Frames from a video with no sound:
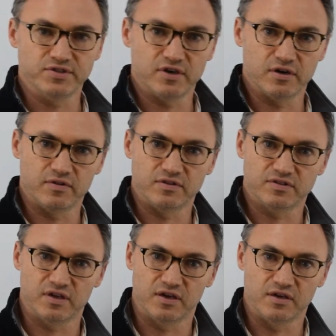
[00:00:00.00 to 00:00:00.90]
there that
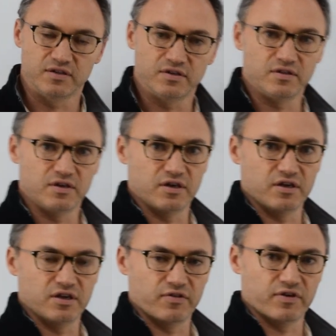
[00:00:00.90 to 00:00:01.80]
say,
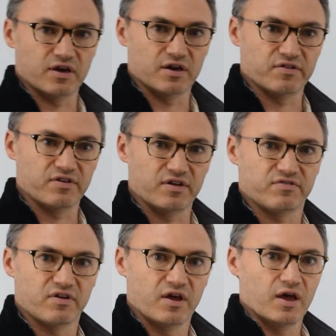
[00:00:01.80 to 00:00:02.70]
that kind of says,